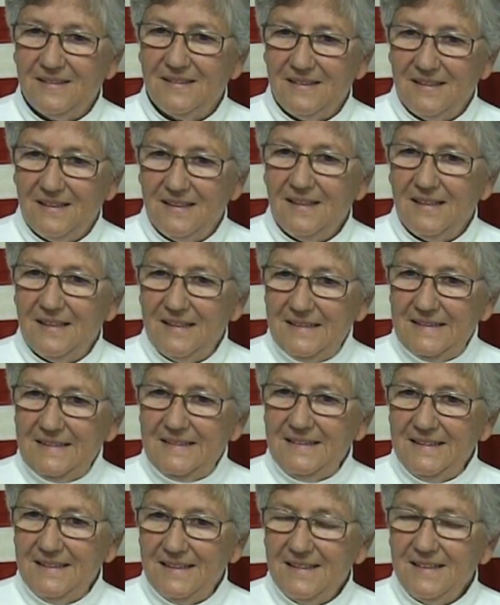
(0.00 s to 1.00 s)

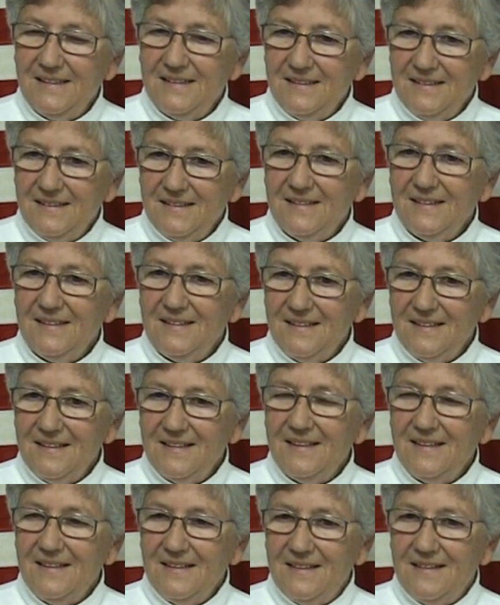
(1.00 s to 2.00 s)
And then
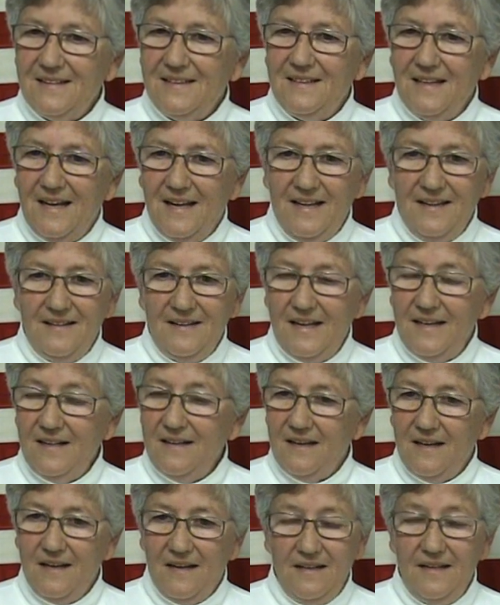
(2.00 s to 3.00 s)
how, you just went from and
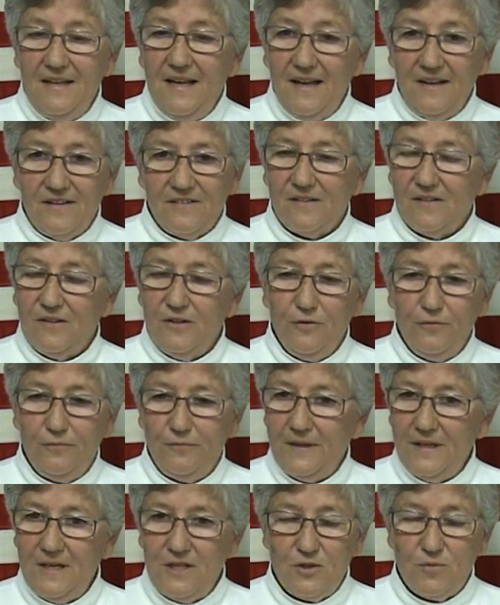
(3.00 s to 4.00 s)
then, contract yes, to contract.
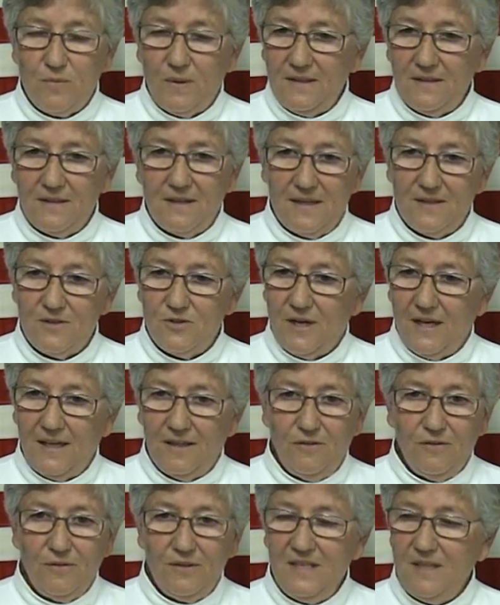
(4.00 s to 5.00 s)
Yes, you finish one
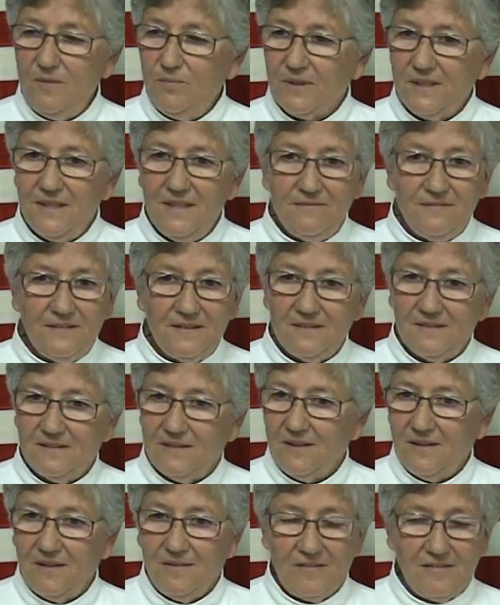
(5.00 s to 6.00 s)
contract, you debrief, and
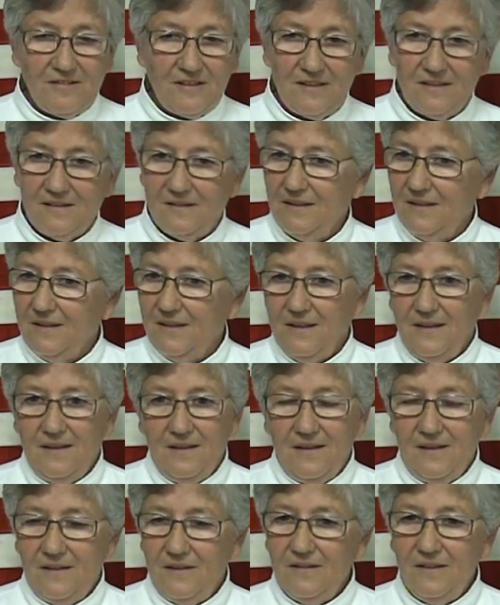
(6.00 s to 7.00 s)
all of a sudden
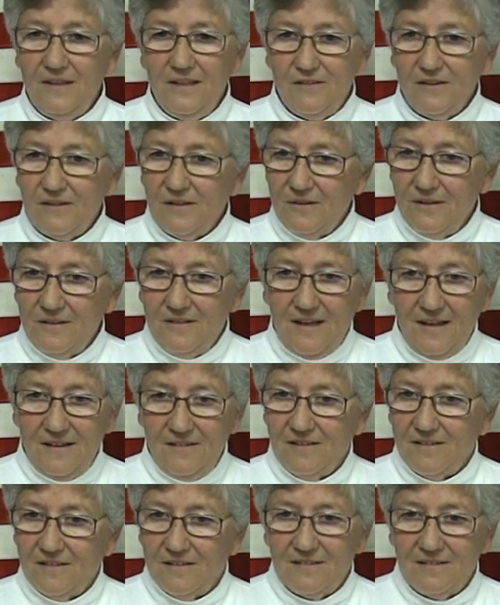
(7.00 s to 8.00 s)
you need to go to
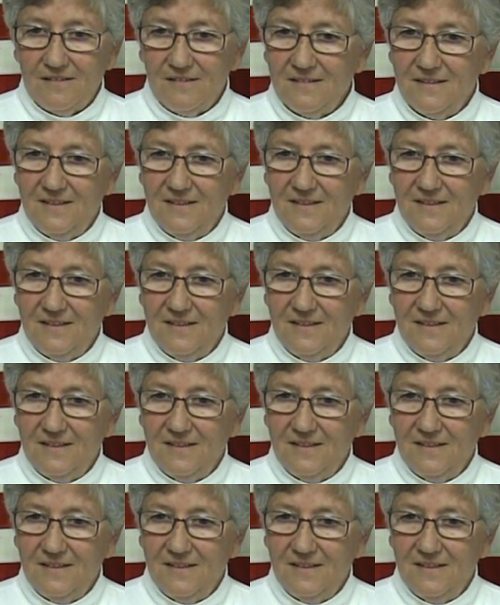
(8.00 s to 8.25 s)
Texas.